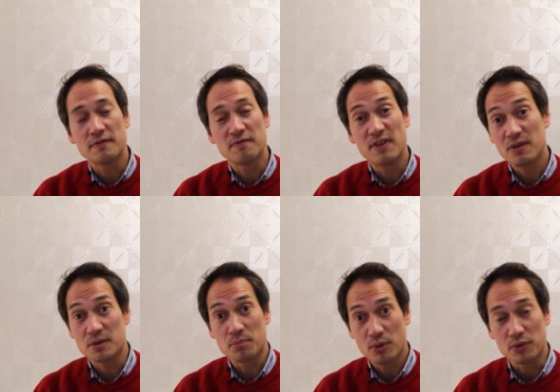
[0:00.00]
very
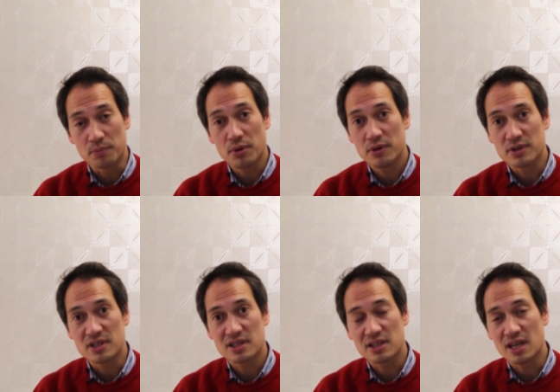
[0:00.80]
important point
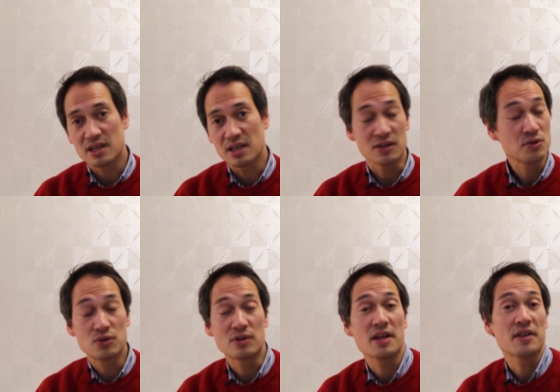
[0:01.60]
is, and I used
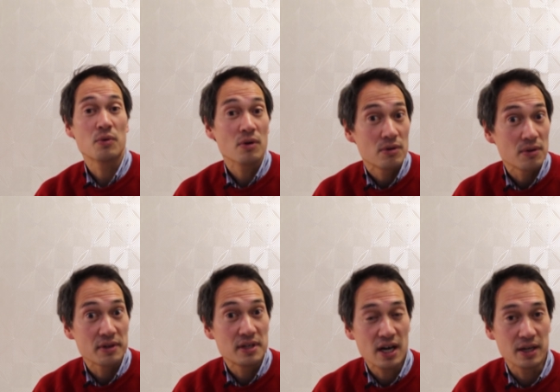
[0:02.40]
to get that wrong all
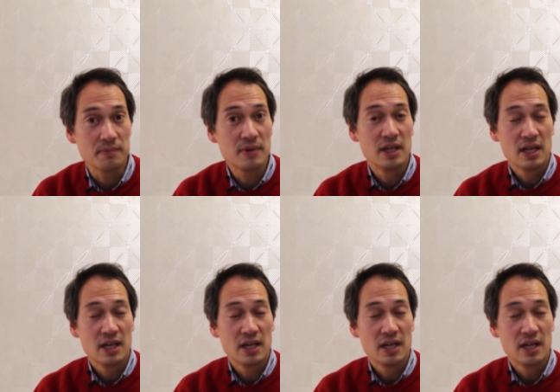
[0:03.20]
the time,